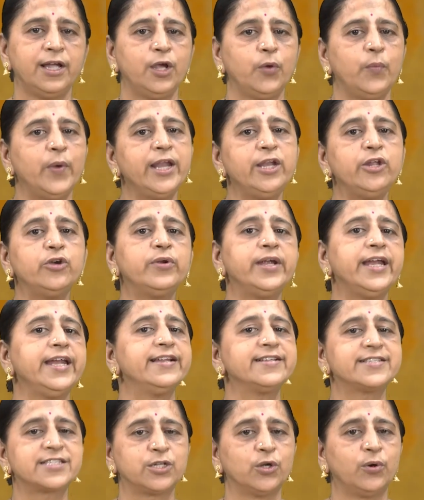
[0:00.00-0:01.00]
When you read
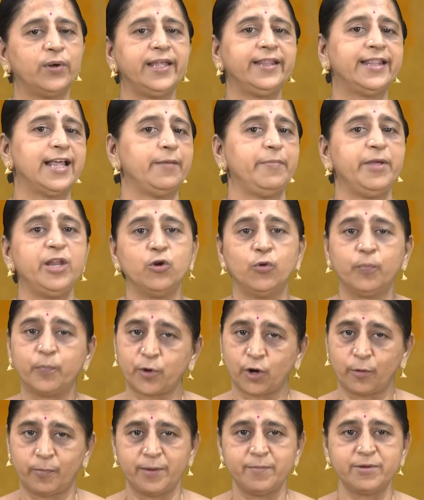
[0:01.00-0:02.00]
it slowly, there will be no
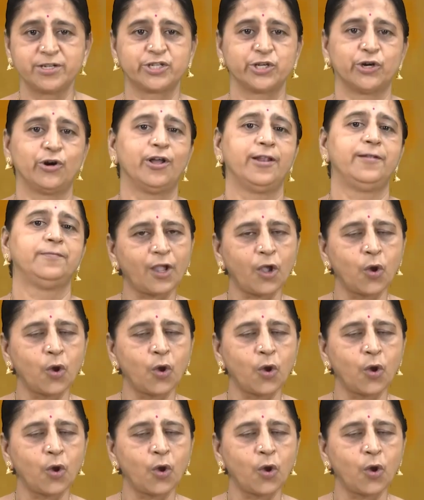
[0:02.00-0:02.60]
problem at all.